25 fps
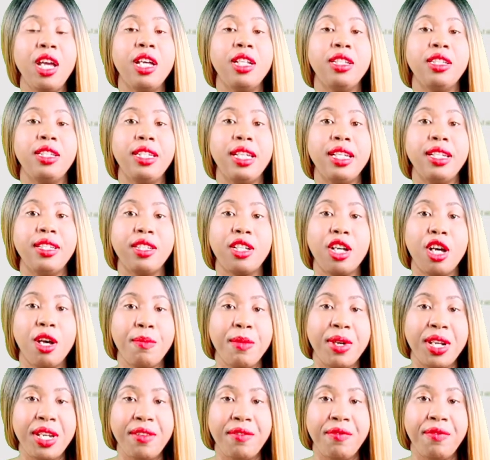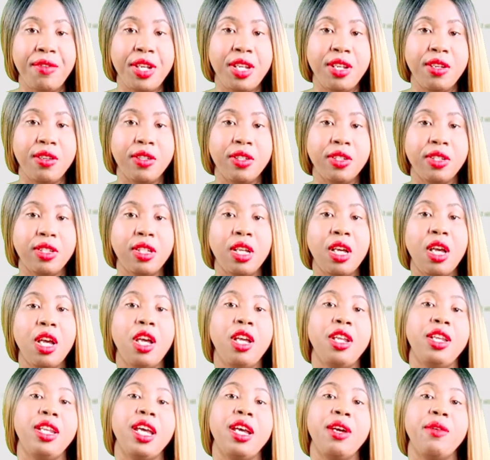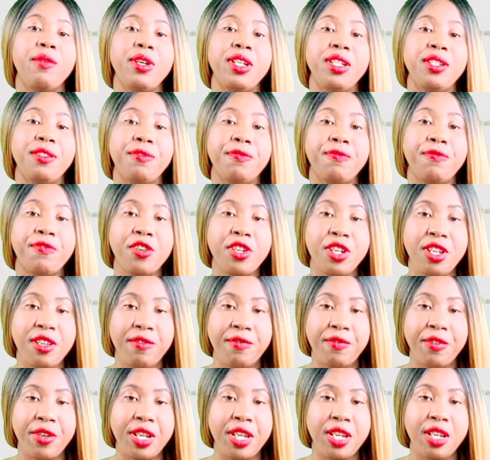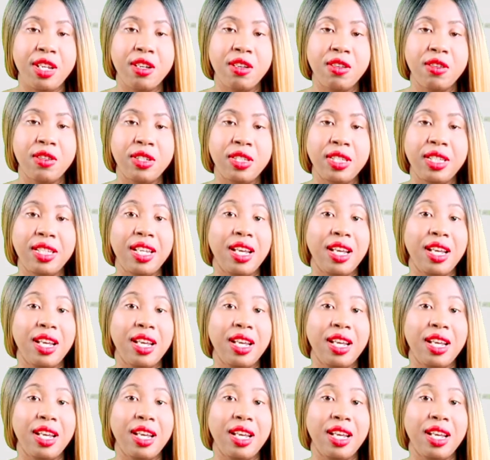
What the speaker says: So there's comedy videos, there is funny videos,